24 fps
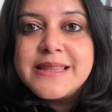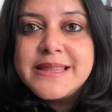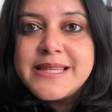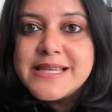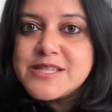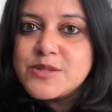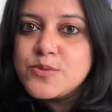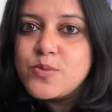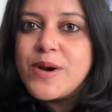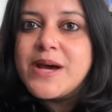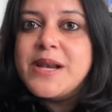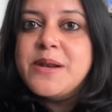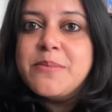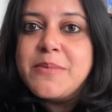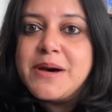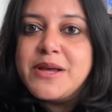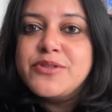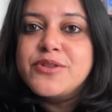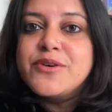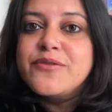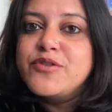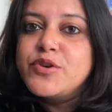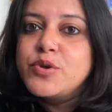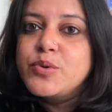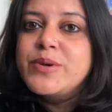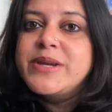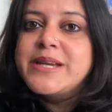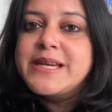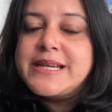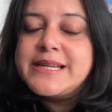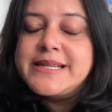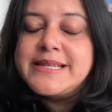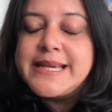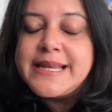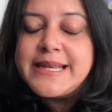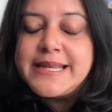this 1 month of doing
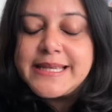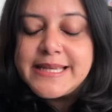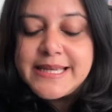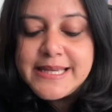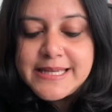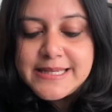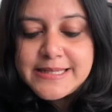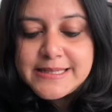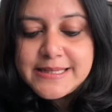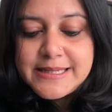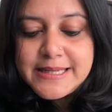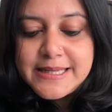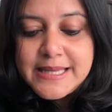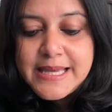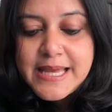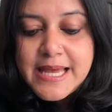it dedicatedly,